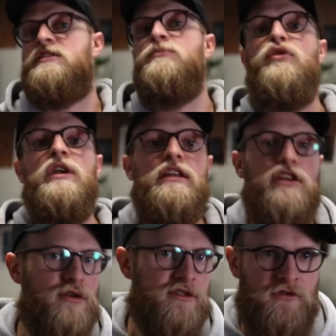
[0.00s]
Some really
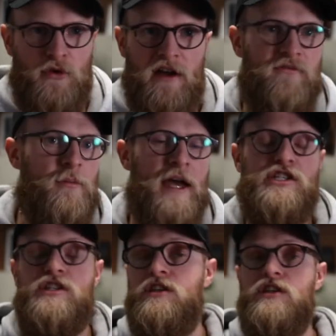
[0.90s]
useful
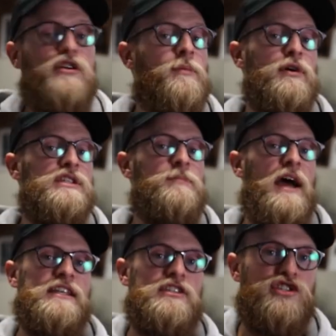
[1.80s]
information that you can put to
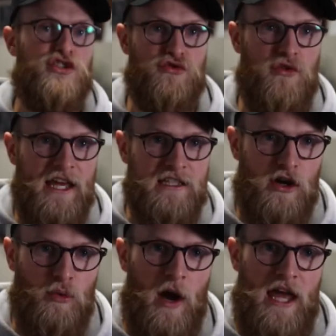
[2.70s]
practice straight
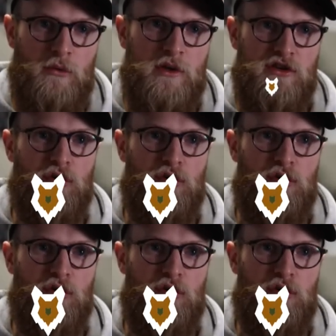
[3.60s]
away with your